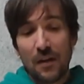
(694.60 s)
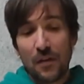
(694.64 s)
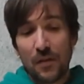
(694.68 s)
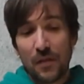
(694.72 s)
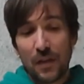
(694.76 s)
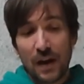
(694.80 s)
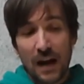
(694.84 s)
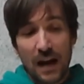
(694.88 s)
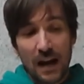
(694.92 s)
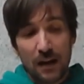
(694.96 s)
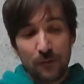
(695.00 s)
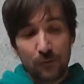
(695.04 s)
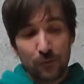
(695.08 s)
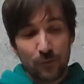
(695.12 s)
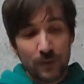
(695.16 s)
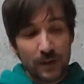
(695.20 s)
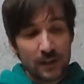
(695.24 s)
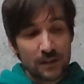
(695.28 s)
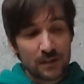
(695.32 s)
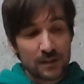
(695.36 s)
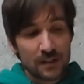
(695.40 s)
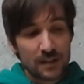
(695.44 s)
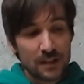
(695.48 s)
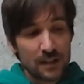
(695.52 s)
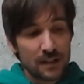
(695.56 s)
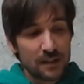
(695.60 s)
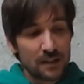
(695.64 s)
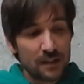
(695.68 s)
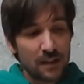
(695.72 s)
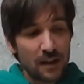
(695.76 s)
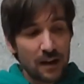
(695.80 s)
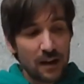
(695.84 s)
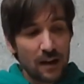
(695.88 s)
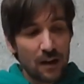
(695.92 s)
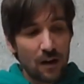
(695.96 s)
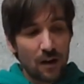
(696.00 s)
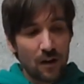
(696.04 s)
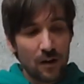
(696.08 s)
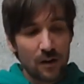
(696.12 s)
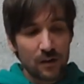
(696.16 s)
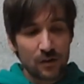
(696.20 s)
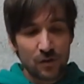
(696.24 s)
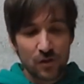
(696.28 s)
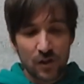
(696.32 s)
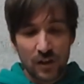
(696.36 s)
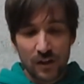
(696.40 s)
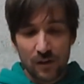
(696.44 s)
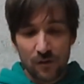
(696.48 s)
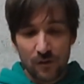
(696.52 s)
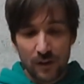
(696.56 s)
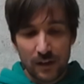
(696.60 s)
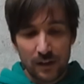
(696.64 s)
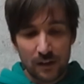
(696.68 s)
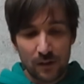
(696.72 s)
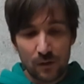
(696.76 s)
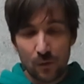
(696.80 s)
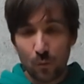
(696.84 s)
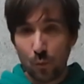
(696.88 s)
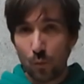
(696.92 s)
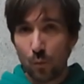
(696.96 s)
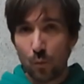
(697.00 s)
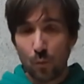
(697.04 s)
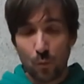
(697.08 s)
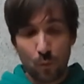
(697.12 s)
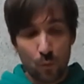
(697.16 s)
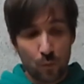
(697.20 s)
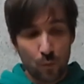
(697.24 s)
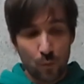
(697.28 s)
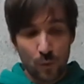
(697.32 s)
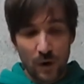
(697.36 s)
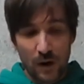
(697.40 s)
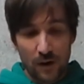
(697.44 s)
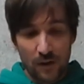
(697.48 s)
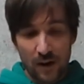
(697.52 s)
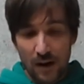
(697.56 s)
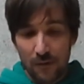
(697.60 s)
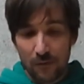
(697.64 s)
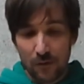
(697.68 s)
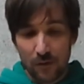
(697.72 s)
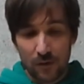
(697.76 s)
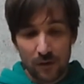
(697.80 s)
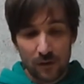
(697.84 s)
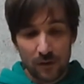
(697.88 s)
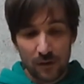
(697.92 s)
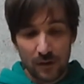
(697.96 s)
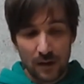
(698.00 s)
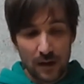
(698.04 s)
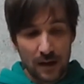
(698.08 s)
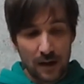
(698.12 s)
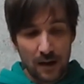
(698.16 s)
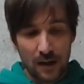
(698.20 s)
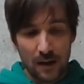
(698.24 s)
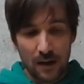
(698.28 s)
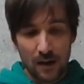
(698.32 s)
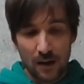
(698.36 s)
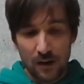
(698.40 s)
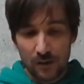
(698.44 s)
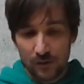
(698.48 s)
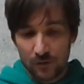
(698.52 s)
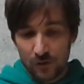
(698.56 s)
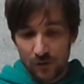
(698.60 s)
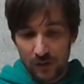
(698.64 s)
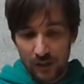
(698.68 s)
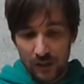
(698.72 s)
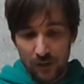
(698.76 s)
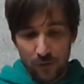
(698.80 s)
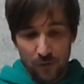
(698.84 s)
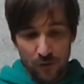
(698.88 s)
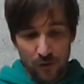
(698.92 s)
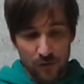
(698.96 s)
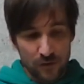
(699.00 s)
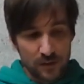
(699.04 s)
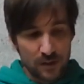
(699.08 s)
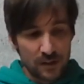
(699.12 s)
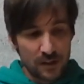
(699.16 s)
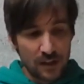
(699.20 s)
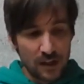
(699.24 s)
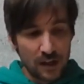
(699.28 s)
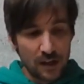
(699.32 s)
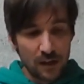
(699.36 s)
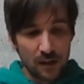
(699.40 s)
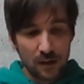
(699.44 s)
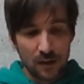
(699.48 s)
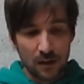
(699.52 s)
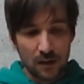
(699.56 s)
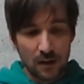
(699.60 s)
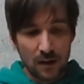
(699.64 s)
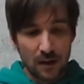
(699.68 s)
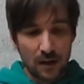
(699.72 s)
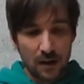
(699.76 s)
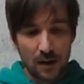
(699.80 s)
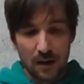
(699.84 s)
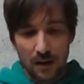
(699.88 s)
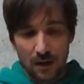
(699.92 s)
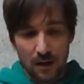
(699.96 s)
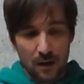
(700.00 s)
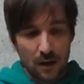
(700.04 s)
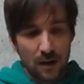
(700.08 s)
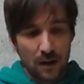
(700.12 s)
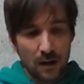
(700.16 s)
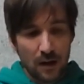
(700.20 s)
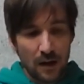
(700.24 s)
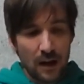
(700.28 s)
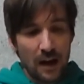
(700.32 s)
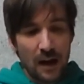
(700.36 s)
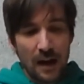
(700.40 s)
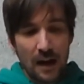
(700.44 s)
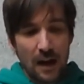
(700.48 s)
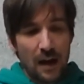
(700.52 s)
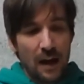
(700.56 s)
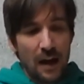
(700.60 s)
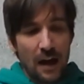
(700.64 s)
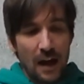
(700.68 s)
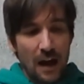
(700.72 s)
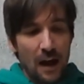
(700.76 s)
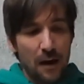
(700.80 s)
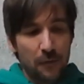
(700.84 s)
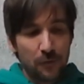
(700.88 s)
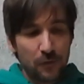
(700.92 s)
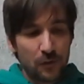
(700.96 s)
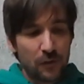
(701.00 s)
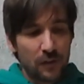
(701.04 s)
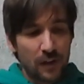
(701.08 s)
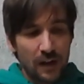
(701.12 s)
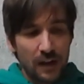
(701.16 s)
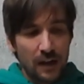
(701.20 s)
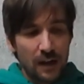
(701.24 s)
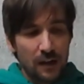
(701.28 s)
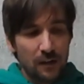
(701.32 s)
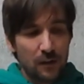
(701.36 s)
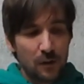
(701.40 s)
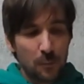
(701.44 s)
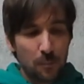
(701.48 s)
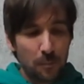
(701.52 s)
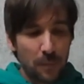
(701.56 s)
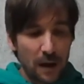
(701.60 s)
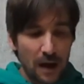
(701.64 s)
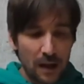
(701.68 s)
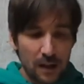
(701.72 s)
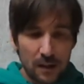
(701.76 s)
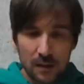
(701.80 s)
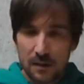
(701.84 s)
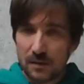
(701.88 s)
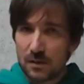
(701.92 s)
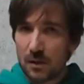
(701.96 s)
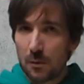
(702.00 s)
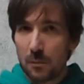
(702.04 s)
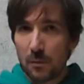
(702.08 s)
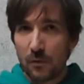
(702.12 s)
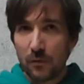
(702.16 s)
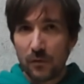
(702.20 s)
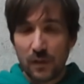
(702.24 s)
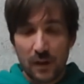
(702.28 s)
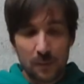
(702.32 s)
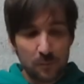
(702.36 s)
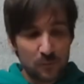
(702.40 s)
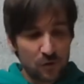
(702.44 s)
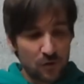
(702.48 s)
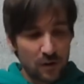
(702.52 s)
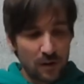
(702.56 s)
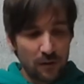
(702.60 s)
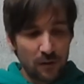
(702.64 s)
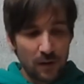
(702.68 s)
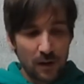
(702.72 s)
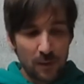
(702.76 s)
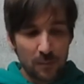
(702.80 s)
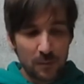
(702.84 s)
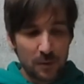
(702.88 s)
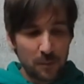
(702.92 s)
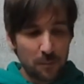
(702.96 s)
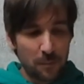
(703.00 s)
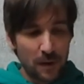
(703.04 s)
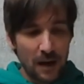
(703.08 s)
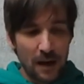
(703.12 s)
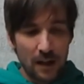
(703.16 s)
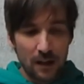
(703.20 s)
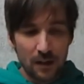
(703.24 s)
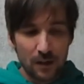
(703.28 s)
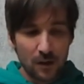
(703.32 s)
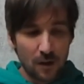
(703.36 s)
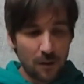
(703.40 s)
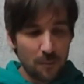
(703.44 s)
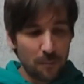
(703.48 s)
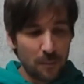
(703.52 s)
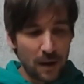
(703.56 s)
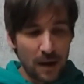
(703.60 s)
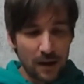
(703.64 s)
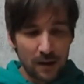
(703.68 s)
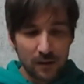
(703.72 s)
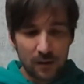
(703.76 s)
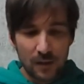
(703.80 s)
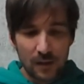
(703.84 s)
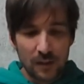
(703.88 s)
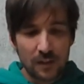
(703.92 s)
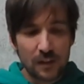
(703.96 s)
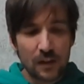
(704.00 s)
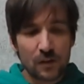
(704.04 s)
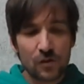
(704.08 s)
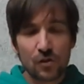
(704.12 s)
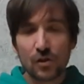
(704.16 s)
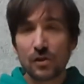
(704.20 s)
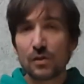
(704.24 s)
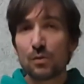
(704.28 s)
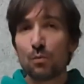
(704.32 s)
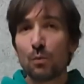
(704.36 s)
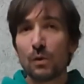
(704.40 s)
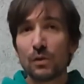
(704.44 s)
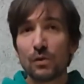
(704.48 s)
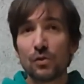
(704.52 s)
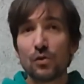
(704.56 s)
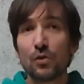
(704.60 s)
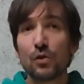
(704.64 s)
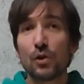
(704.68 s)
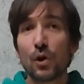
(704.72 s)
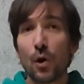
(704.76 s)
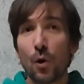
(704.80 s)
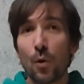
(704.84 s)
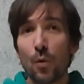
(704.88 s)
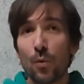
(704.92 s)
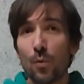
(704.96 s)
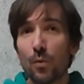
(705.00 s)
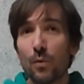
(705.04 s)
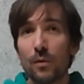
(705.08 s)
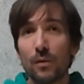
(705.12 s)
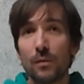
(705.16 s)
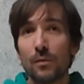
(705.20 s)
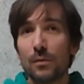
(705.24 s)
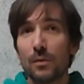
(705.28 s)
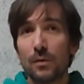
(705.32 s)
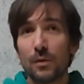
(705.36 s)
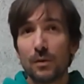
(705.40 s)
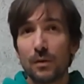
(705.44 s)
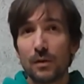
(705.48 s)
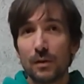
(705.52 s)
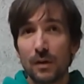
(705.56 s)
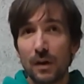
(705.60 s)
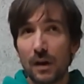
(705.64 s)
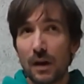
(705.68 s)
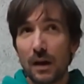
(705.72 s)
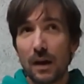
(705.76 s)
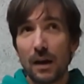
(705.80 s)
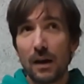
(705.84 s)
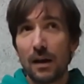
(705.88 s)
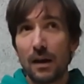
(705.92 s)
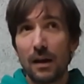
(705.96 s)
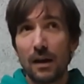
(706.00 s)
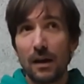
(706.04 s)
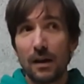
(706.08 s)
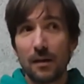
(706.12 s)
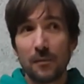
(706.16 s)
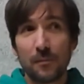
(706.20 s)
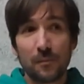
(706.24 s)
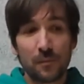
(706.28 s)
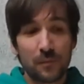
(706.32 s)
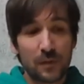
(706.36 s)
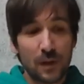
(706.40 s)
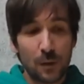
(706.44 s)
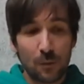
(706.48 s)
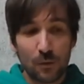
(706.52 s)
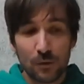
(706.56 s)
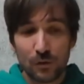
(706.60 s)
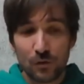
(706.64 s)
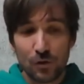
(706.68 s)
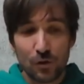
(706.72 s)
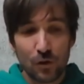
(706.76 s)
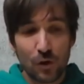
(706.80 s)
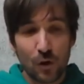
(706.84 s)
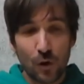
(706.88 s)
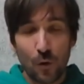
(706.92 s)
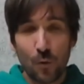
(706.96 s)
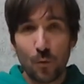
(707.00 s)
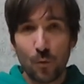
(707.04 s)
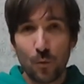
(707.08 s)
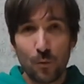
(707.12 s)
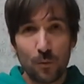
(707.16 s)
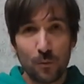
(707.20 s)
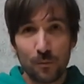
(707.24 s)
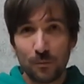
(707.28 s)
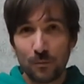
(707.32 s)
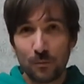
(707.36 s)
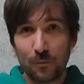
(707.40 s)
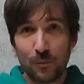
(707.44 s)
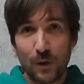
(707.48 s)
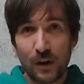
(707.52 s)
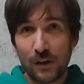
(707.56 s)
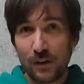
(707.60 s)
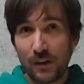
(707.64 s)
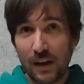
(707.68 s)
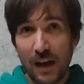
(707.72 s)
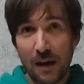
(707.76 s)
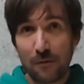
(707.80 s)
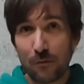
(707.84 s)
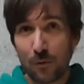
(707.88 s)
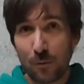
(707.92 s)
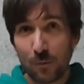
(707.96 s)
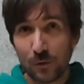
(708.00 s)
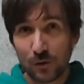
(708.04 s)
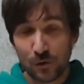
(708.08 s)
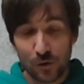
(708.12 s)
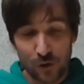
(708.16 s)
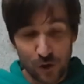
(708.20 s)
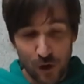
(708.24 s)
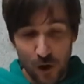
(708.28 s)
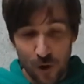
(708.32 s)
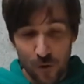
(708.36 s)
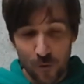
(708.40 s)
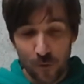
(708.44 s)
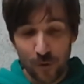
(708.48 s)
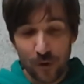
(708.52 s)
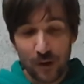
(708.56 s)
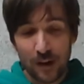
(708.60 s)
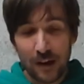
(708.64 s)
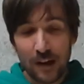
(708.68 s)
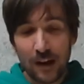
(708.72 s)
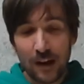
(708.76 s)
The high frequencies that are generated wherever underneath your stick, after they hit the bell, some of them travel up the bell, come back, they just want to go, they want to go where they ever want to go,